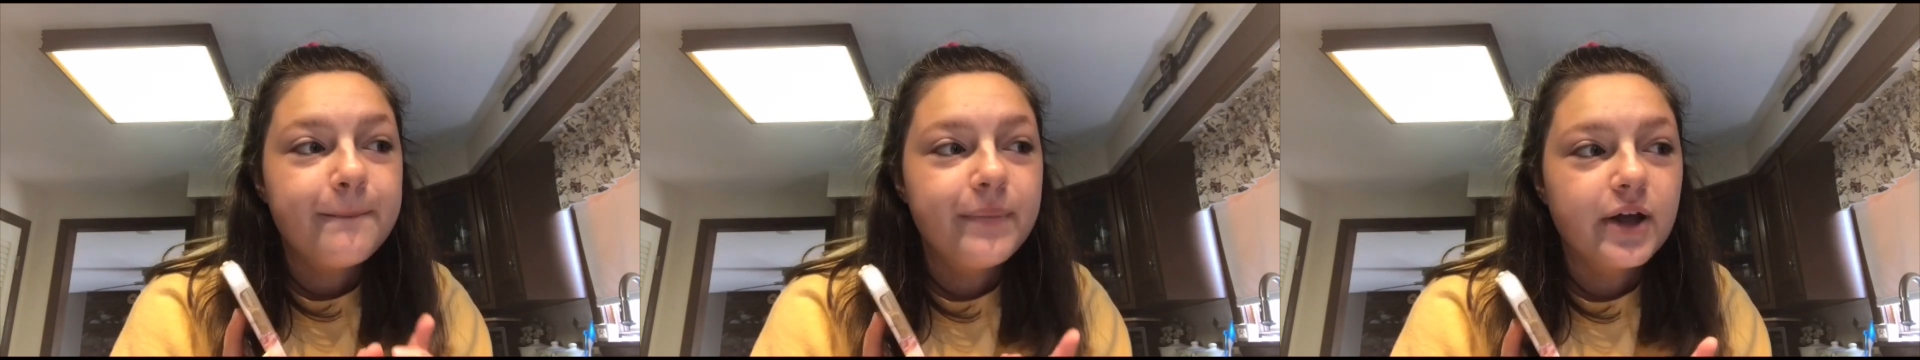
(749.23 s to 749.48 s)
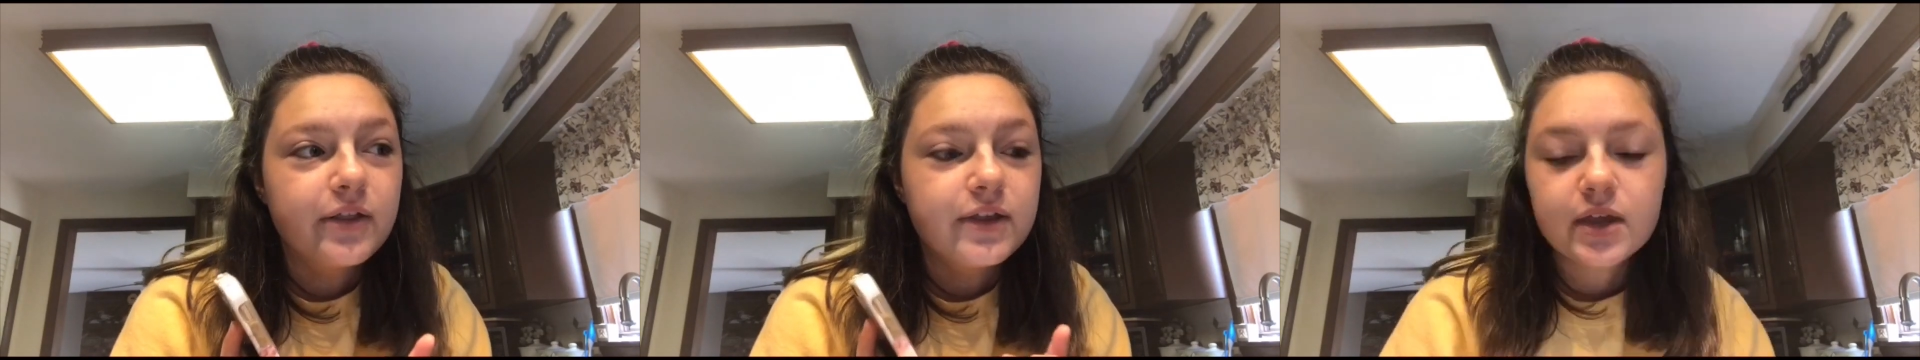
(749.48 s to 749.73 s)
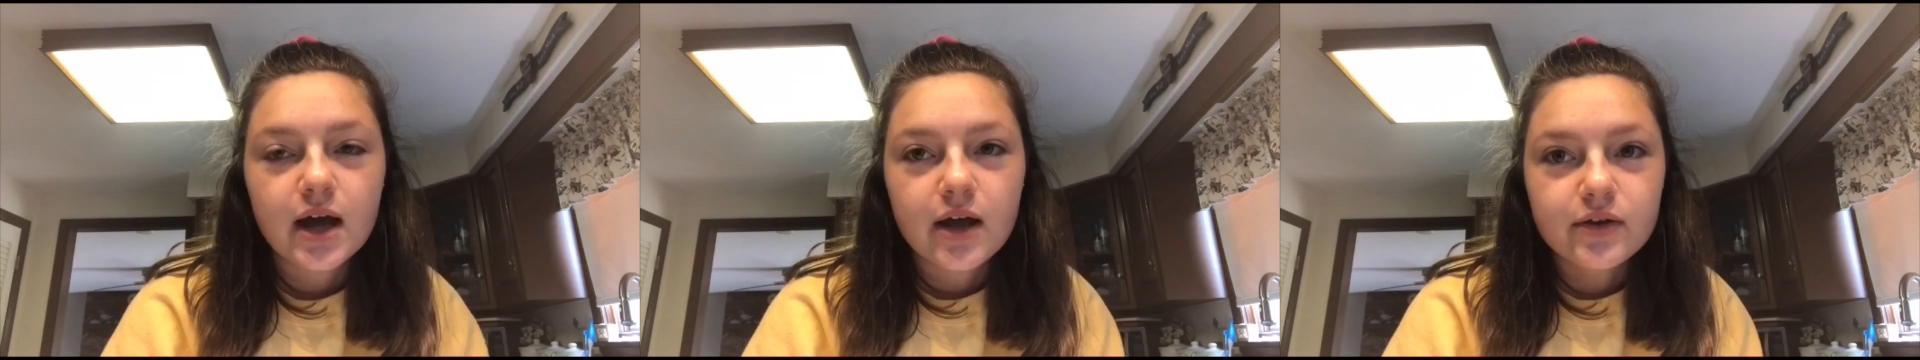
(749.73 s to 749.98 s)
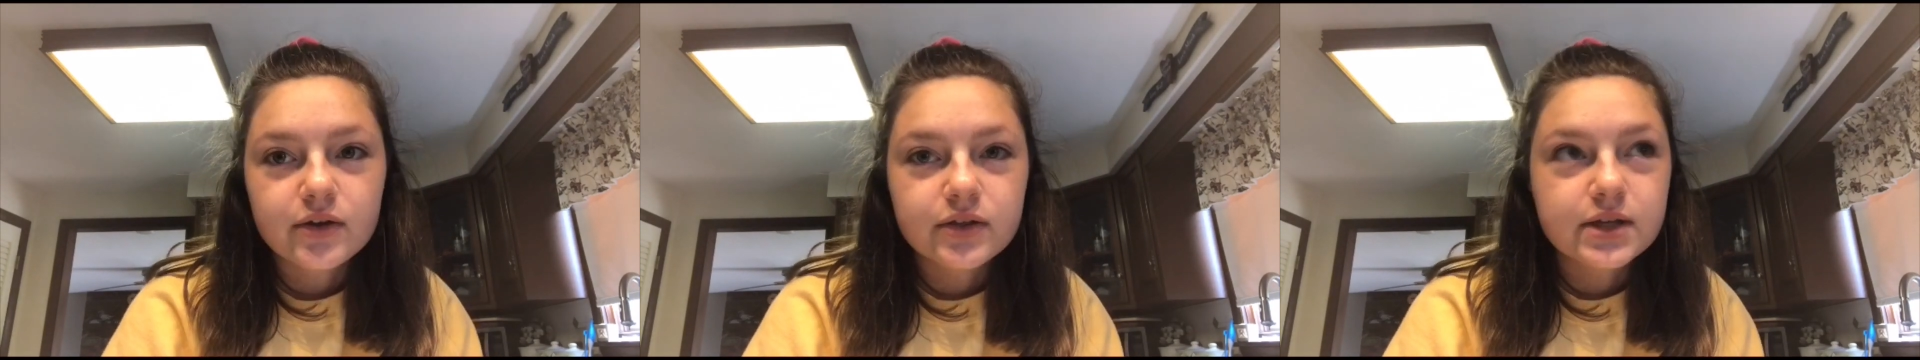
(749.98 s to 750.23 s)
but the
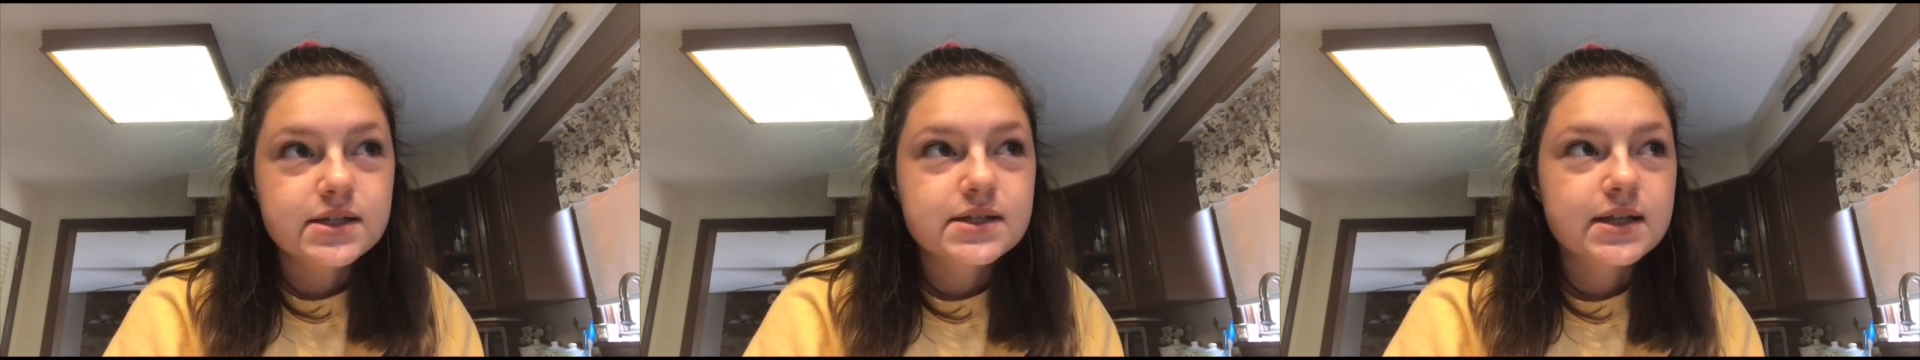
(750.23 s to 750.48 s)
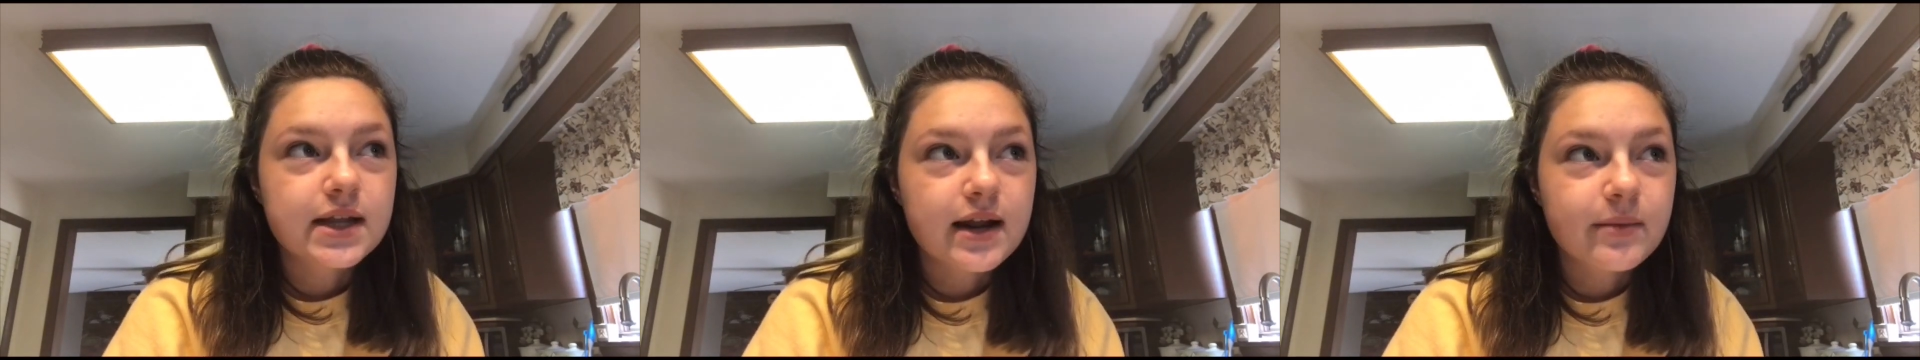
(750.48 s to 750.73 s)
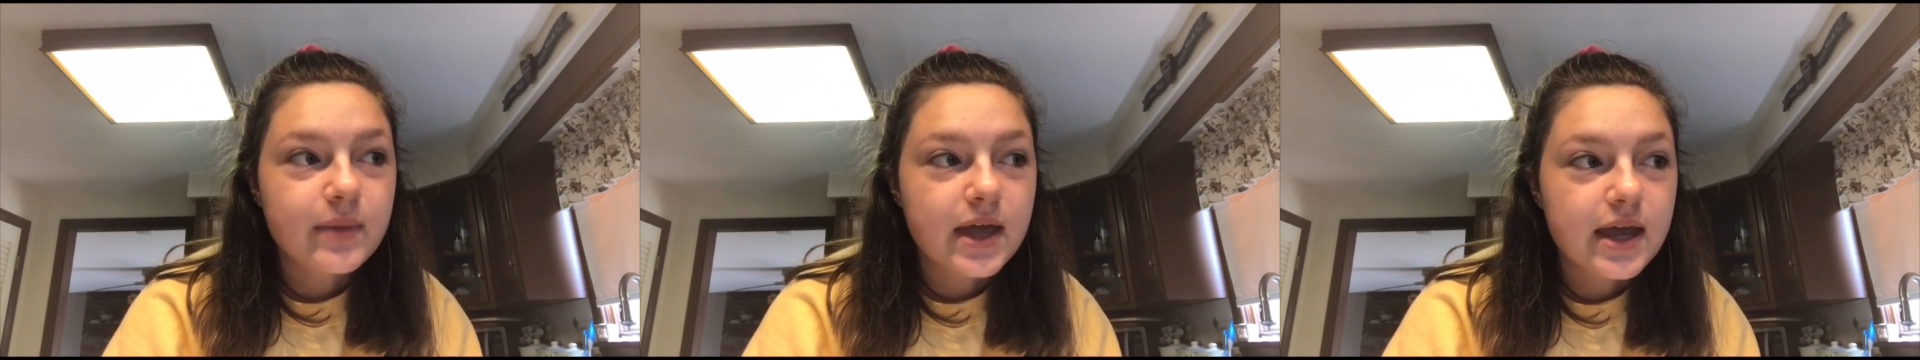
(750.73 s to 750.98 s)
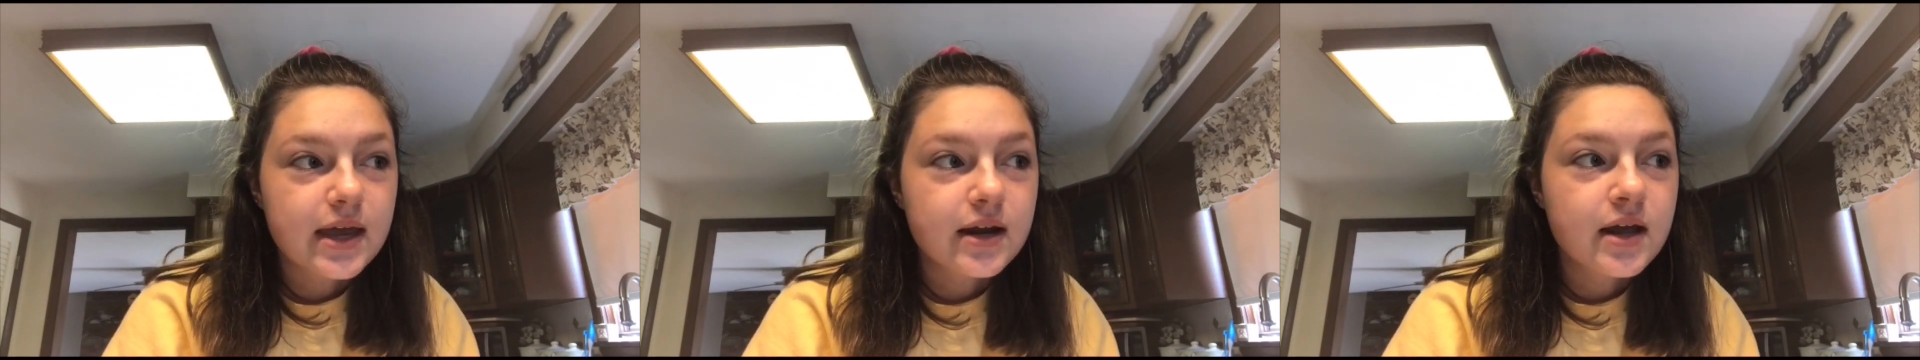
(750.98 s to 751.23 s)
other things that I
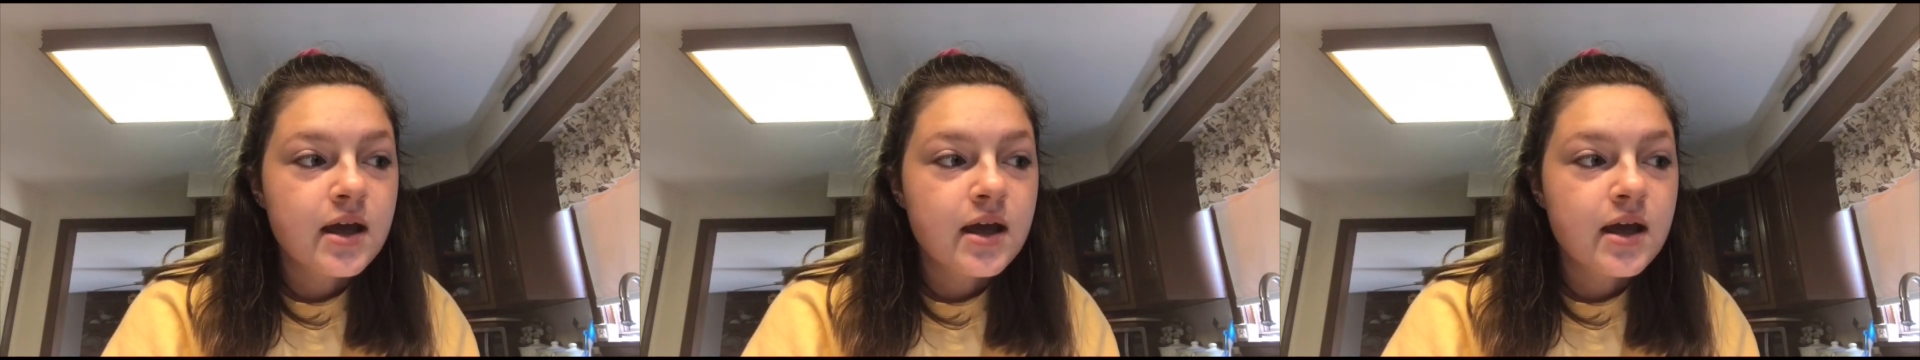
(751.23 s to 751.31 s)
made